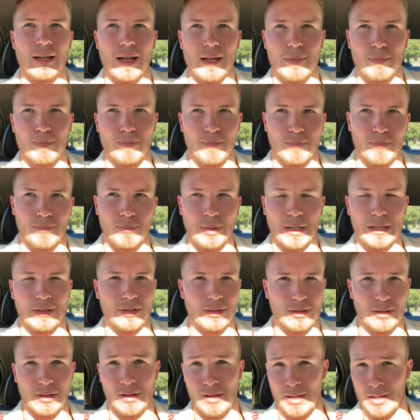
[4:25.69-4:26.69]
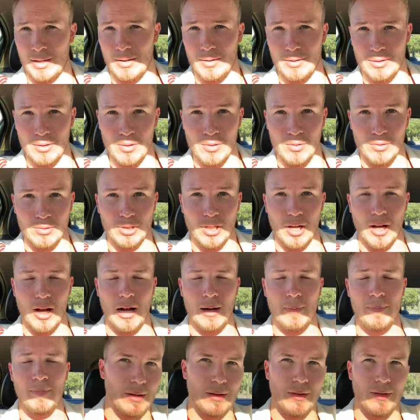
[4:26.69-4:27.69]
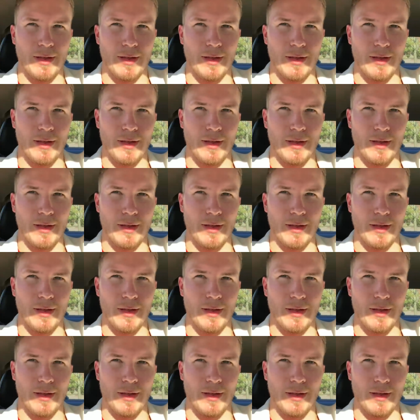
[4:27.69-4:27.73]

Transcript: I basically landed a new job